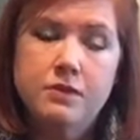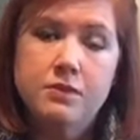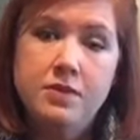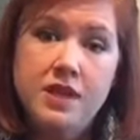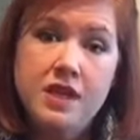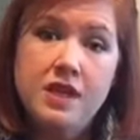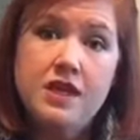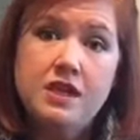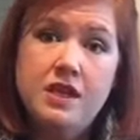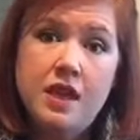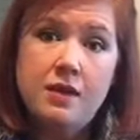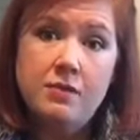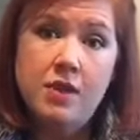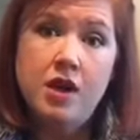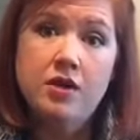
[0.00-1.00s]
be in
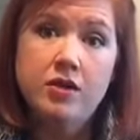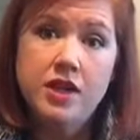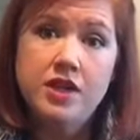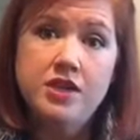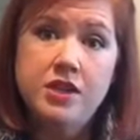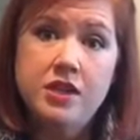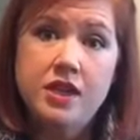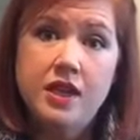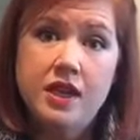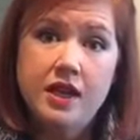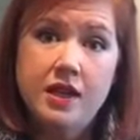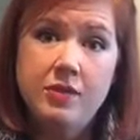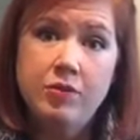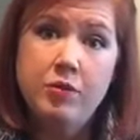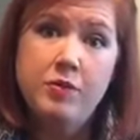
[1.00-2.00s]
that moderation
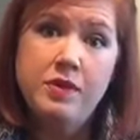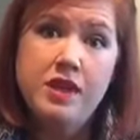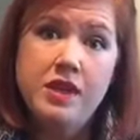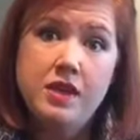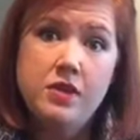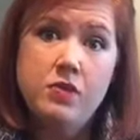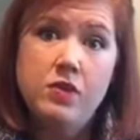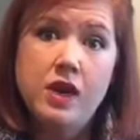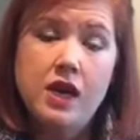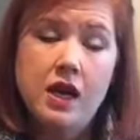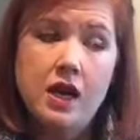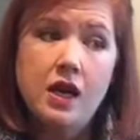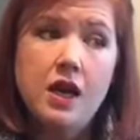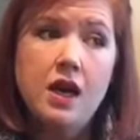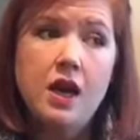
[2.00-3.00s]
camp, be
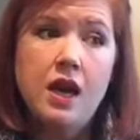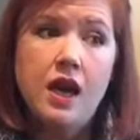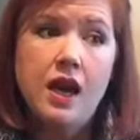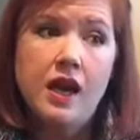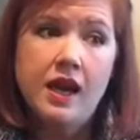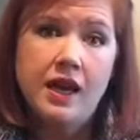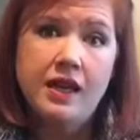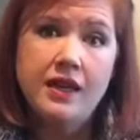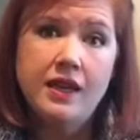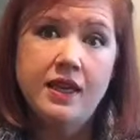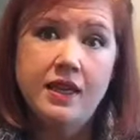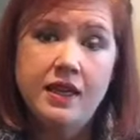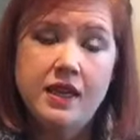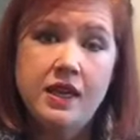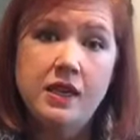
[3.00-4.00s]
where I
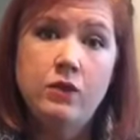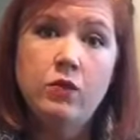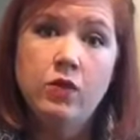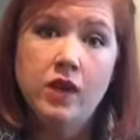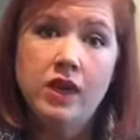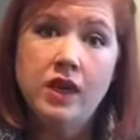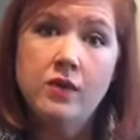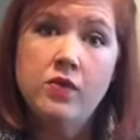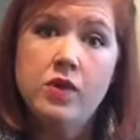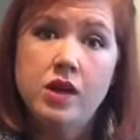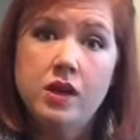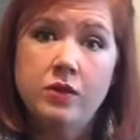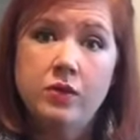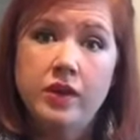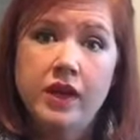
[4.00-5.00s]
can eat what I
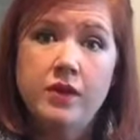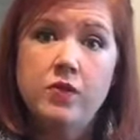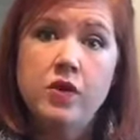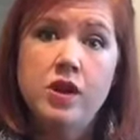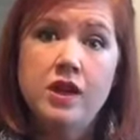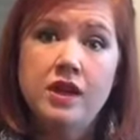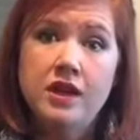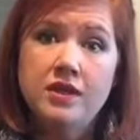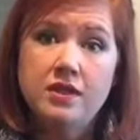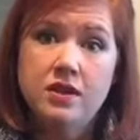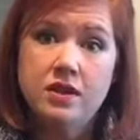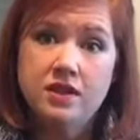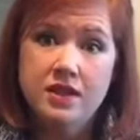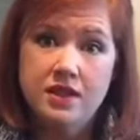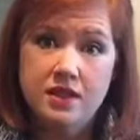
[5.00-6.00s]
want when I want, as
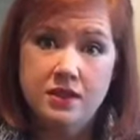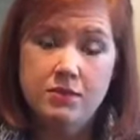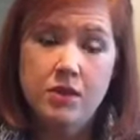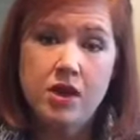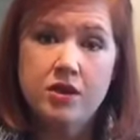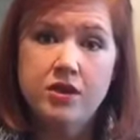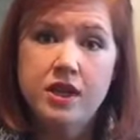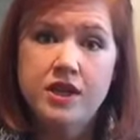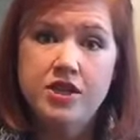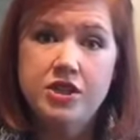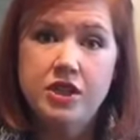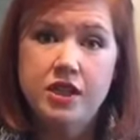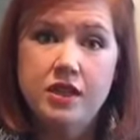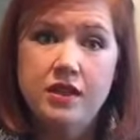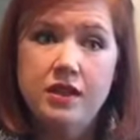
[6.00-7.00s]
long as it's in
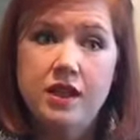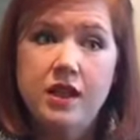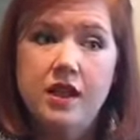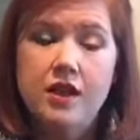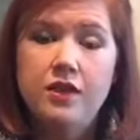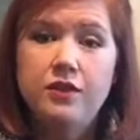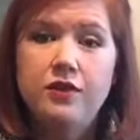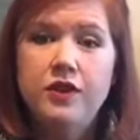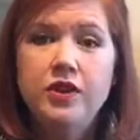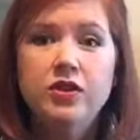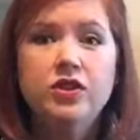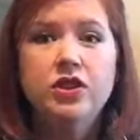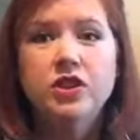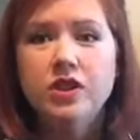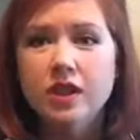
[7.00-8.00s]
moderation. Feel
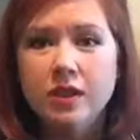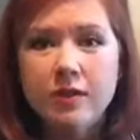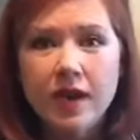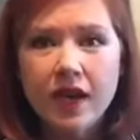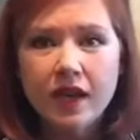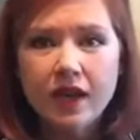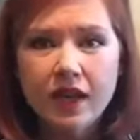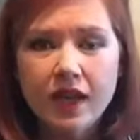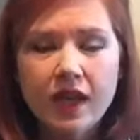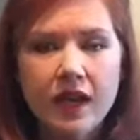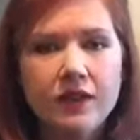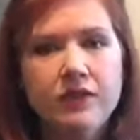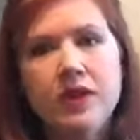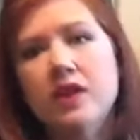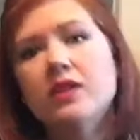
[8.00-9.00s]
good about it.
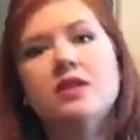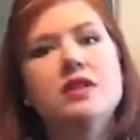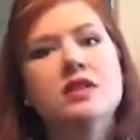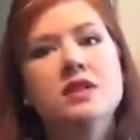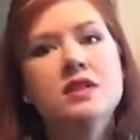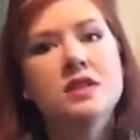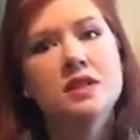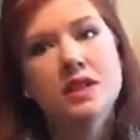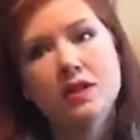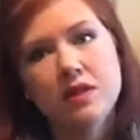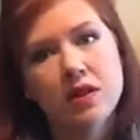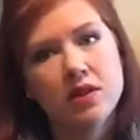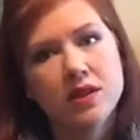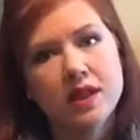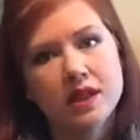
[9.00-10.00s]
I felt
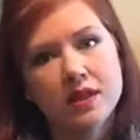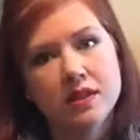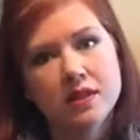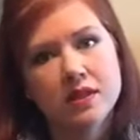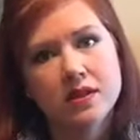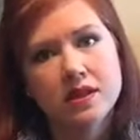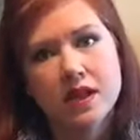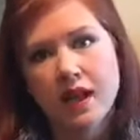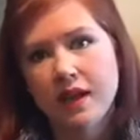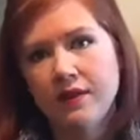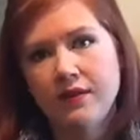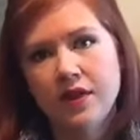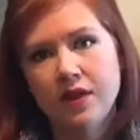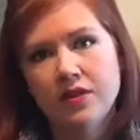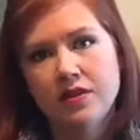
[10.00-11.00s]
0 guilt. I
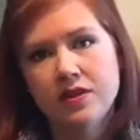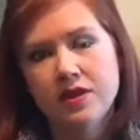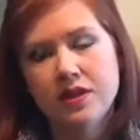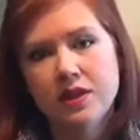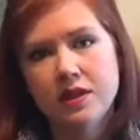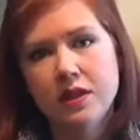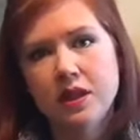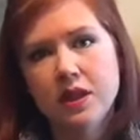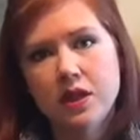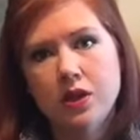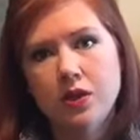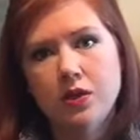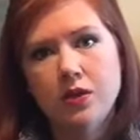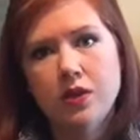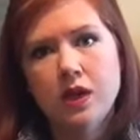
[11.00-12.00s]
felt
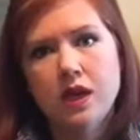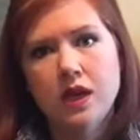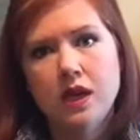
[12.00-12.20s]
0